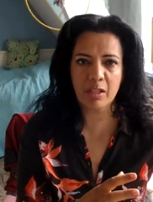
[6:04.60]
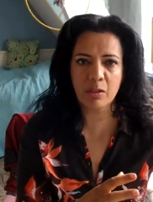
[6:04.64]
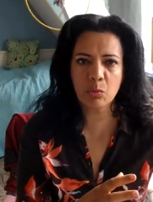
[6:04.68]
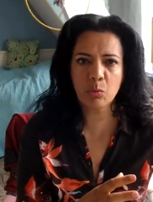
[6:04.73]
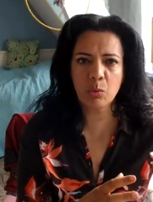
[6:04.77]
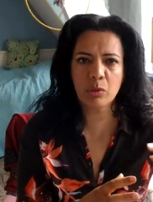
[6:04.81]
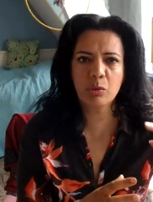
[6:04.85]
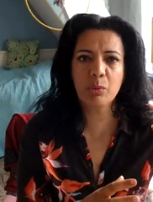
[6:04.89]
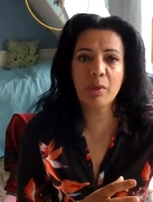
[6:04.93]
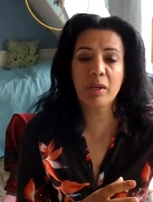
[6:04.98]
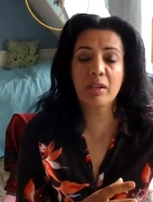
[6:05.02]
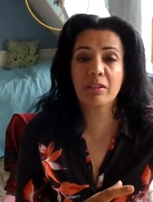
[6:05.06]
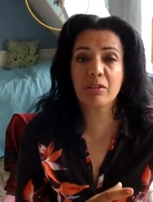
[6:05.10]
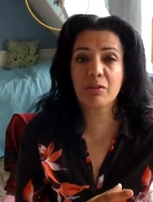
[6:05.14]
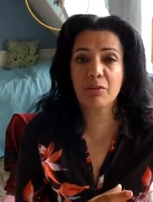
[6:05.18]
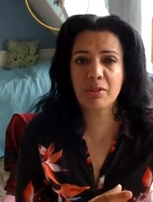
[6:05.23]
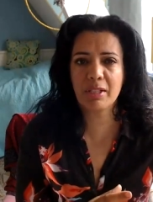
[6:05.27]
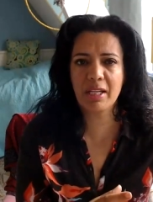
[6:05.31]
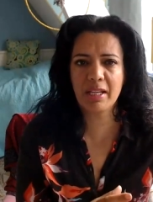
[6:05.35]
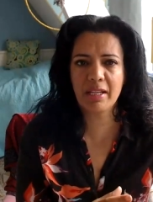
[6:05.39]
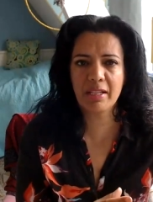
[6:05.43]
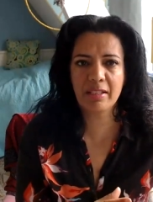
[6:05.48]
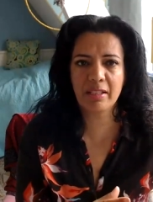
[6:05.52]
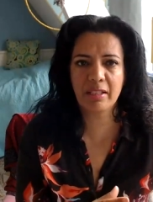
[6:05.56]
And what we are
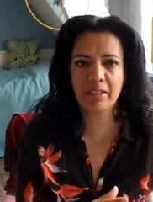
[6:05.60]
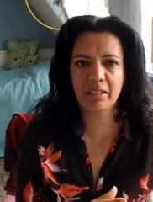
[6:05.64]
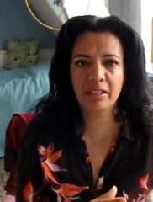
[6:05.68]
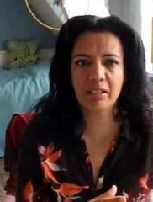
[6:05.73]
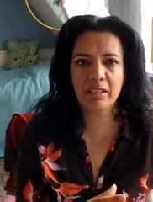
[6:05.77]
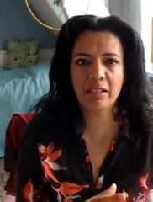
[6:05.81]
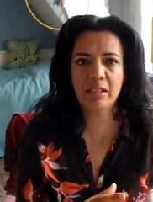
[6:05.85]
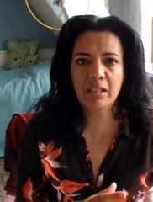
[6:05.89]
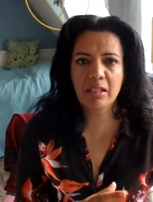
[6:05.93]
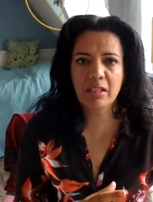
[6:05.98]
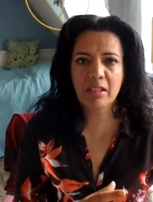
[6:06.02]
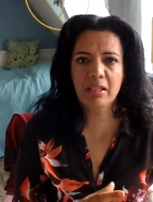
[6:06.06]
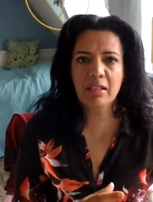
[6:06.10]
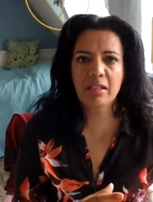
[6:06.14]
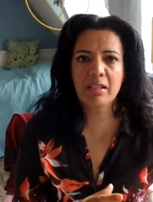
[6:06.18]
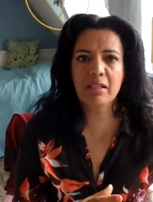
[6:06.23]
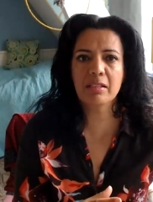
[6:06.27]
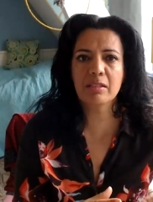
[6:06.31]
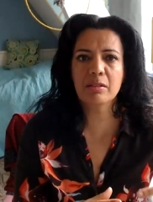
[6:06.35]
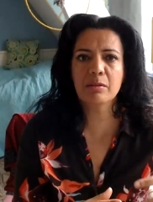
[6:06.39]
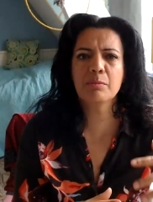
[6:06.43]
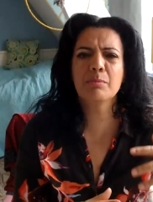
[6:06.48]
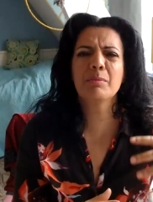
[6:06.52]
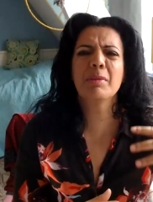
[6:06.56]
creating
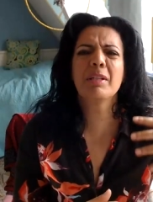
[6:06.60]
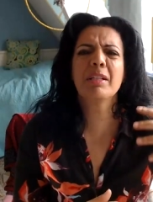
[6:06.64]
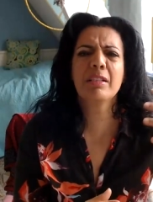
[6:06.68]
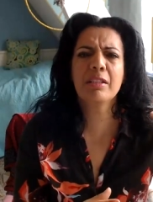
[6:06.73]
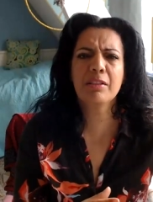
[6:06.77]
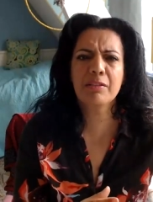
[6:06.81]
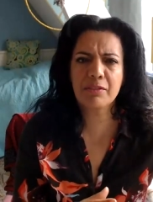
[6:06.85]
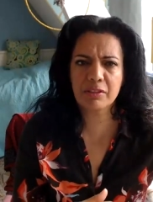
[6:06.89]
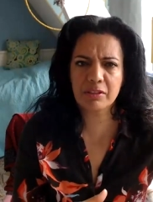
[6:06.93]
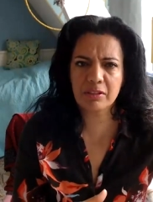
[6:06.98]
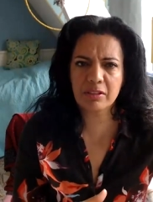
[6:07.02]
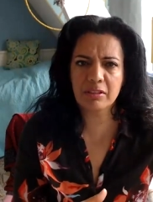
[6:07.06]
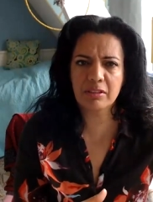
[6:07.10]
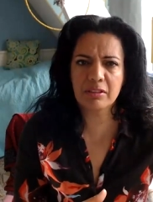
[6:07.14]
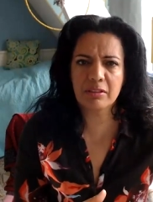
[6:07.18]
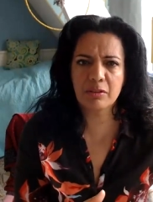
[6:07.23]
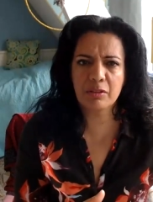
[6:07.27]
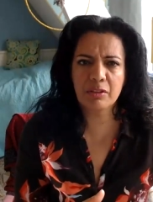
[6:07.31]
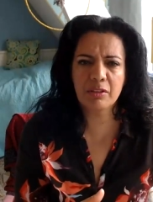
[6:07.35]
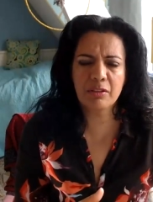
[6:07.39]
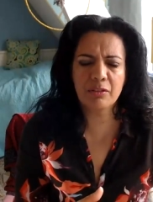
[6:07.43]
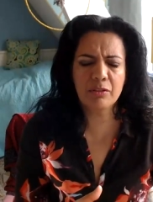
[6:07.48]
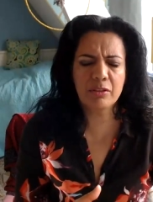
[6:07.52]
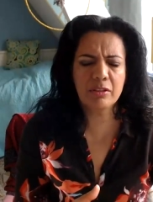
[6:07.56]
is magnificent.
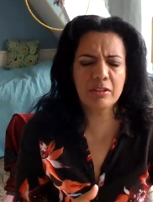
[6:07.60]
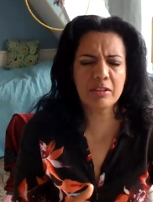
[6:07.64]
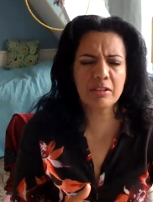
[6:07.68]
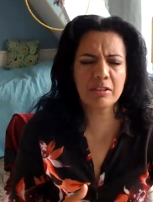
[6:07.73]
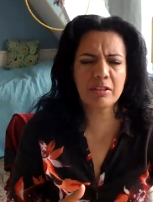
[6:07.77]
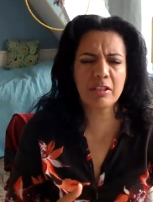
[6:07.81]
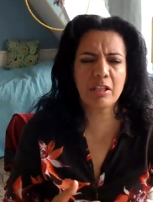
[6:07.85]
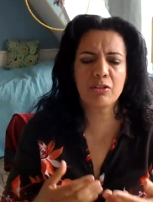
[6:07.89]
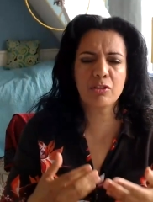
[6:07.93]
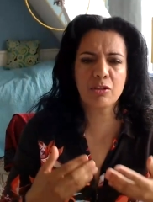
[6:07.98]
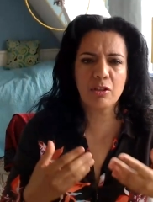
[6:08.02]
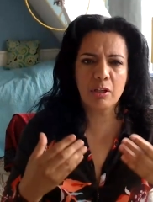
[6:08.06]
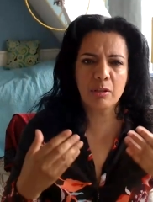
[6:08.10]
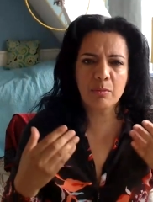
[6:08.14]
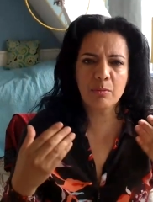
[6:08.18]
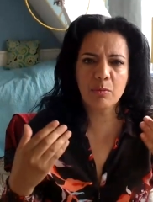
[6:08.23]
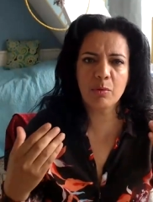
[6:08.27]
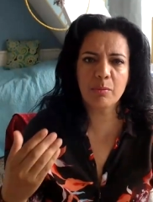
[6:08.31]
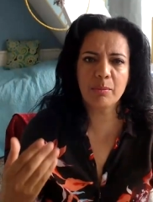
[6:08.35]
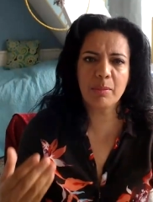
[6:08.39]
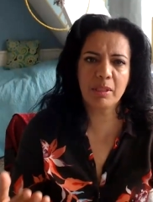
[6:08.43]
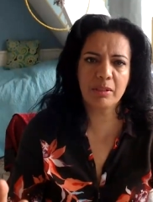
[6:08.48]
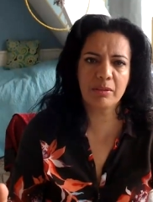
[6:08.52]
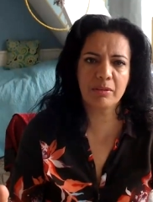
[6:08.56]
There is such a
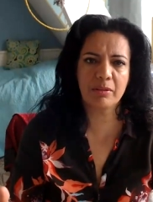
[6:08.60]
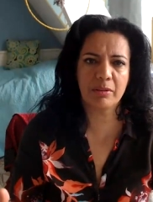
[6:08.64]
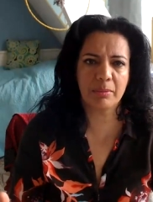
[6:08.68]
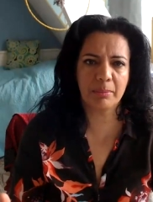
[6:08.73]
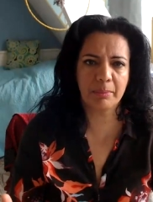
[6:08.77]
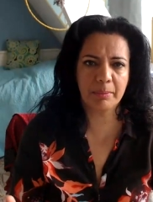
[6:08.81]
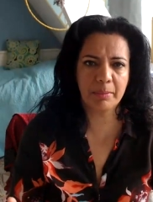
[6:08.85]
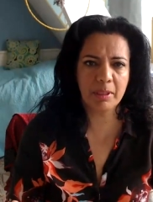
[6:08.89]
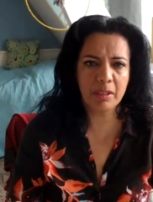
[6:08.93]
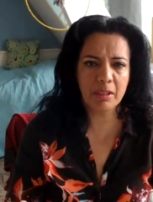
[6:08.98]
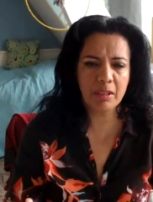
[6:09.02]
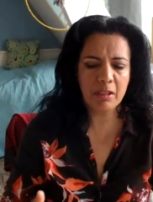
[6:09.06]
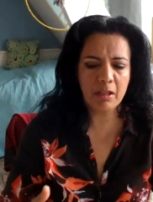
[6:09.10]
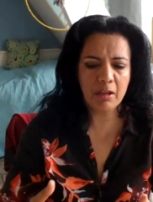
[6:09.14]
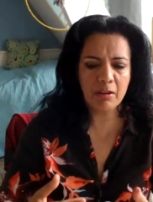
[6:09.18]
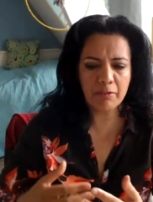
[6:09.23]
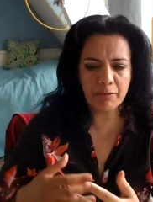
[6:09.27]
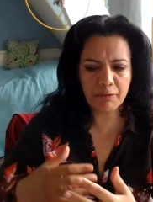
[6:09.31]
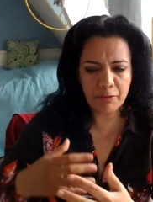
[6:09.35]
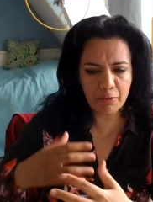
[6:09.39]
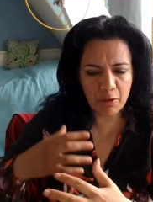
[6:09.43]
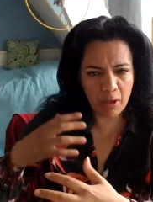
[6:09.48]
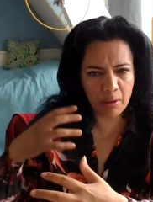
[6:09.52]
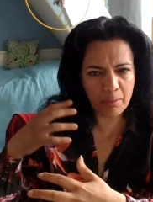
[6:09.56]
momentum
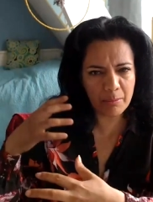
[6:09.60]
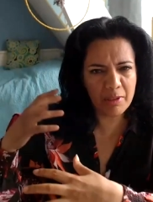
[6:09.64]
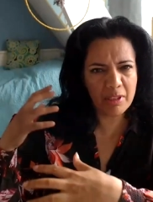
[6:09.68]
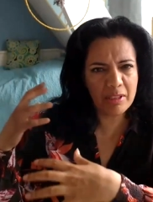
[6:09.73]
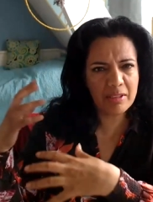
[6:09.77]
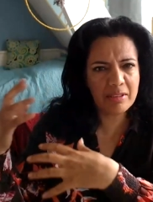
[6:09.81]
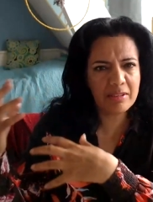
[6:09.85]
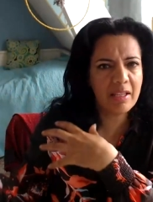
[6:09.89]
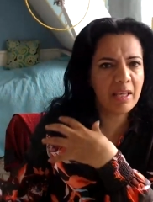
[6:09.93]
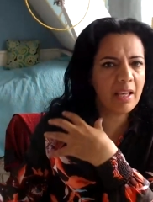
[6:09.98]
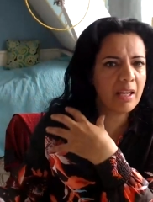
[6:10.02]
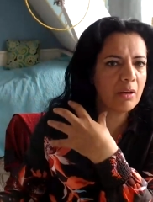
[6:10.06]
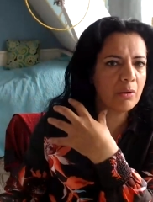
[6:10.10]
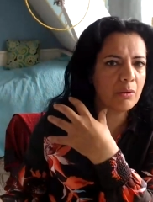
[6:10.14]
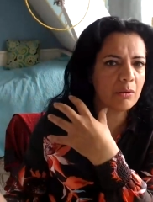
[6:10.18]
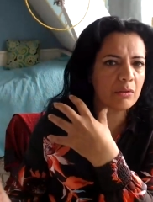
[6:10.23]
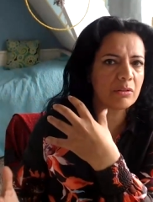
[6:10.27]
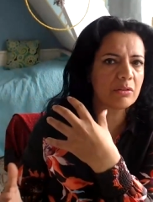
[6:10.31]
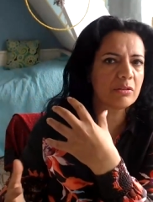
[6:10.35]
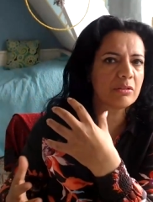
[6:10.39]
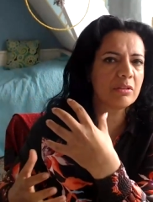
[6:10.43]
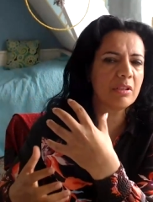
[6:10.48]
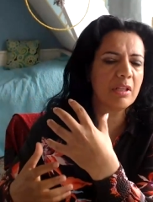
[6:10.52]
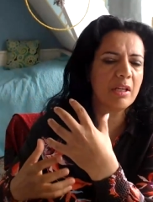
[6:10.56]
from this
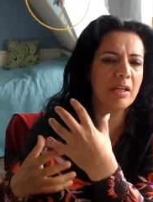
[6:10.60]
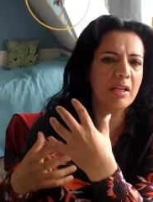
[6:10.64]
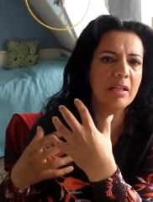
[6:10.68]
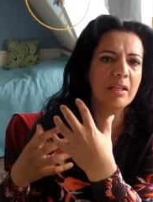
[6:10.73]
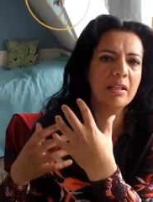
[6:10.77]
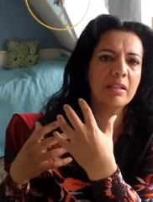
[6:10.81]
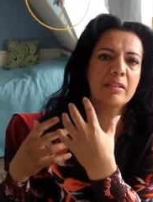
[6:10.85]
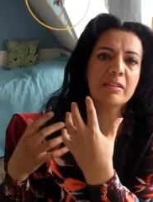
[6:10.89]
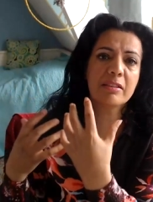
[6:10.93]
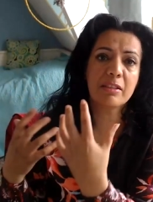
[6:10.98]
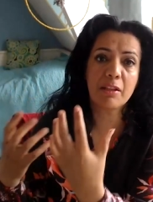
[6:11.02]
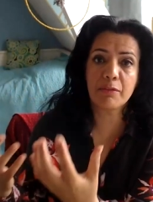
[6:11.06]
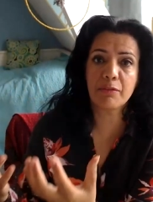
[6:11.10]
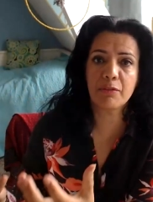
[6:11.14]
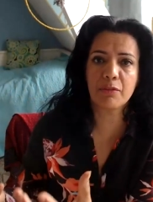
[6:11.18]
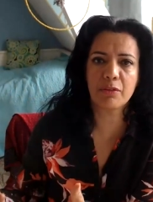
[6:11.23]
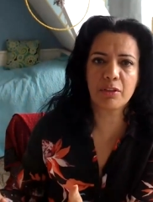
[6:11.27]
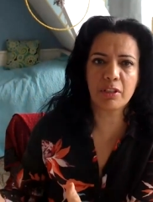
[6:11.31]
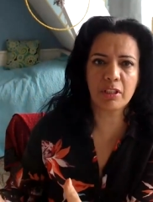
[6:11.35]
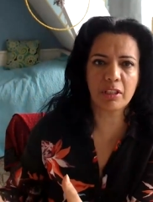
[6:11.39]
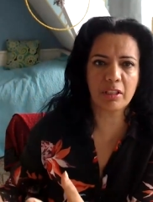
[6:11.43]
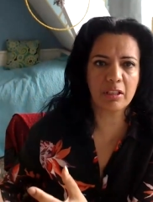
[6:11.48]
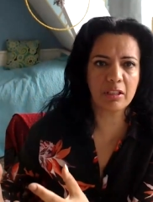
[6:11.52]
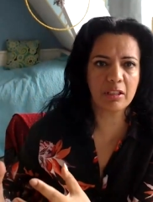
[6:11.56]
chaos and
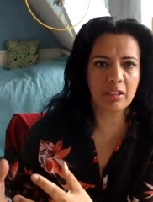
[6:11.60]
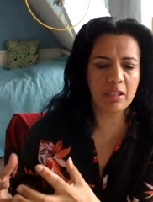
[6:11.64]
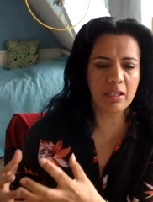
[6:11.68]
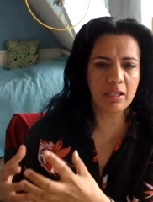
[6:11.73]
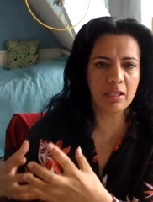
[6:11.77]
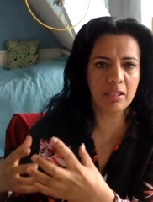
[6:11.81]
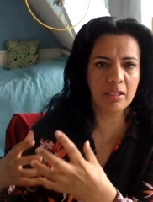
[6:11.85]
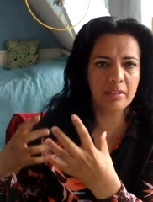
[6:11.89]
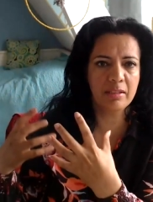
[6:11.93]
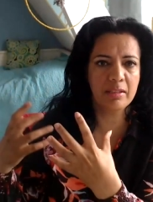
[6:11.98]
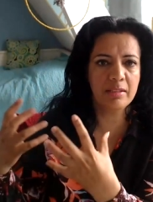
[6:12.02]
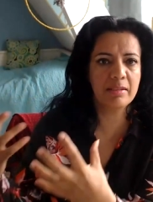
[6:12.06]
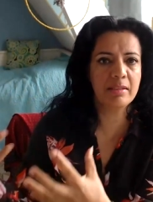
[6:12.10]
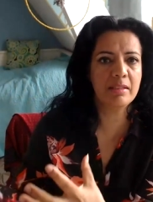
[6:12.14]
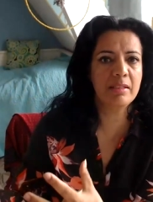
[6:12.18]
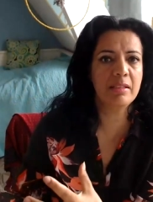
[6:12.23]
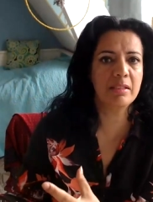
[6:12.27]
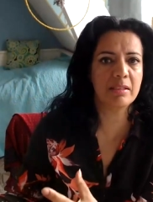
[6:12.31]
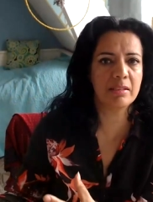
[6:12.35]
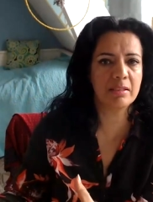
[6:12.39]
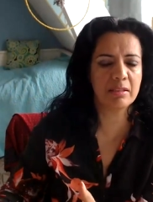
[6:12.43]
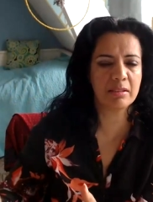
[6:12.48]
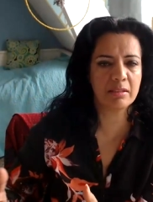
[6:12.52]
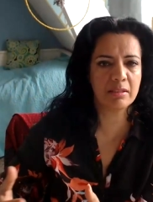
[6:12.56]
suffering and
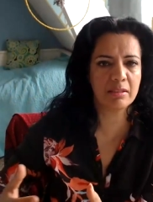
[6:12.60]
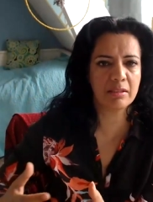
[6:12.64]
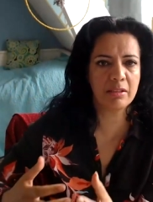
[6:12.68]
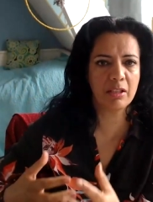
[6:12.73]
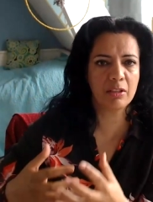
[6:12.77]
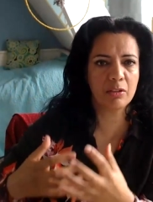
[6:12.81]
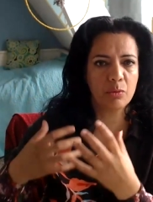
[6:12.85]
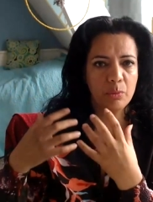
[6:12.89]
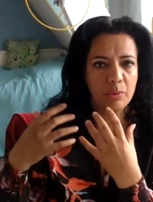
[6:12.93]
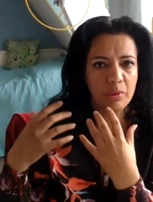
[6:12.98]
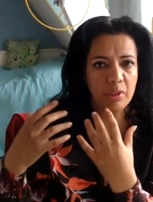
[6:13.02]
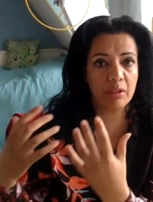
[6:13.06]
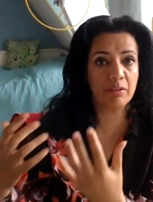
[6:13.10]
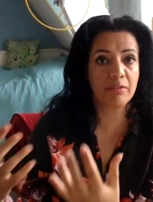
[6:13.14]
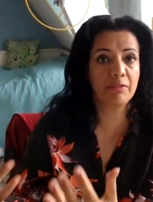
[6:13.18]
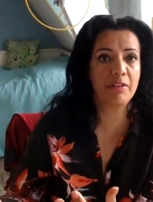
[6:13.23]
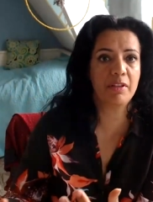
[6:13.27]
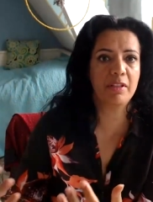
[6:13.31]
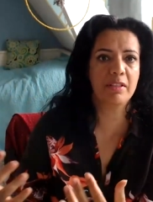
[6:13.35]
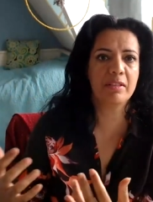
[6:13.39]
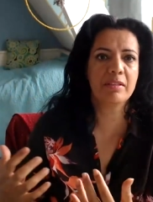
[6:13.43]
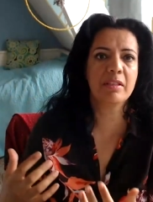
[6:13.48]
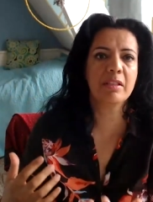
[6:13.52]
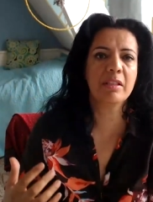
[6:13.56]
disease that we are
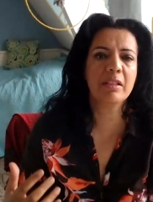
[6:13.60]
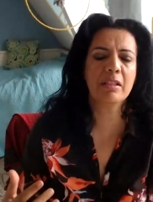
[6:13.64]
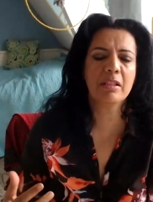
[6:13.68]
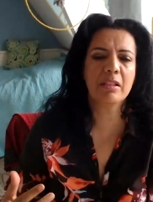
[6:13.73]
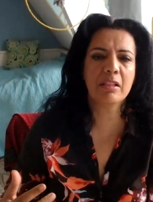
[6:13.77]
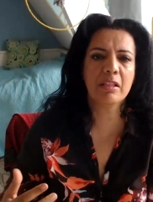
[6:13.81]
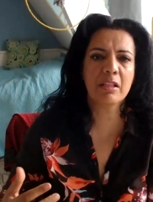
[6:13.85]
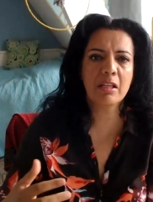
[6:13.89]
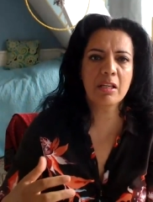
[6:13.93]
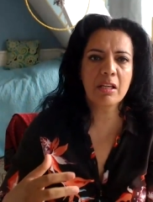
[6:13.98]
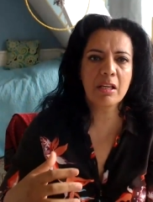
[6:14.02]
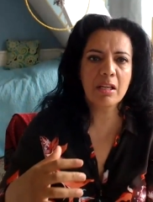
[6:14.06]
facing.